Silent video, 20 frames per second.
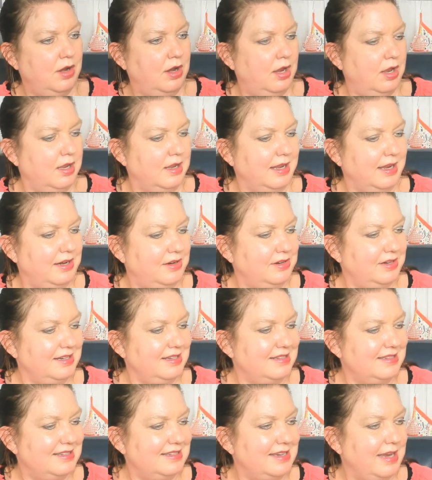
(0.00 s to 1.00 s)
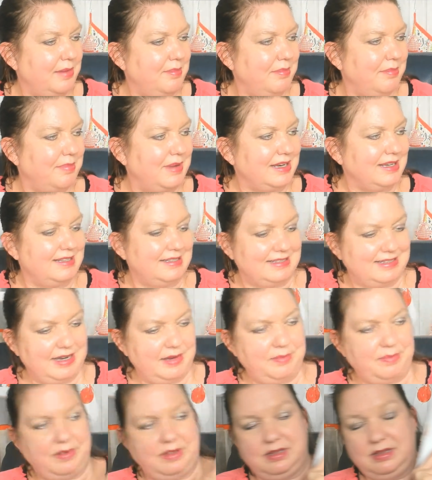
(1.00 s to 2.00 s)
Here is step by
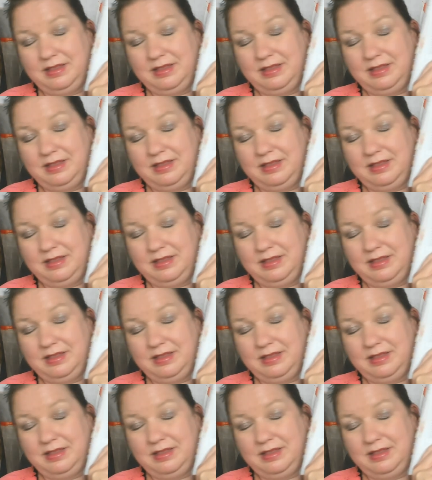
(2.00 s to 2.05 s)
step.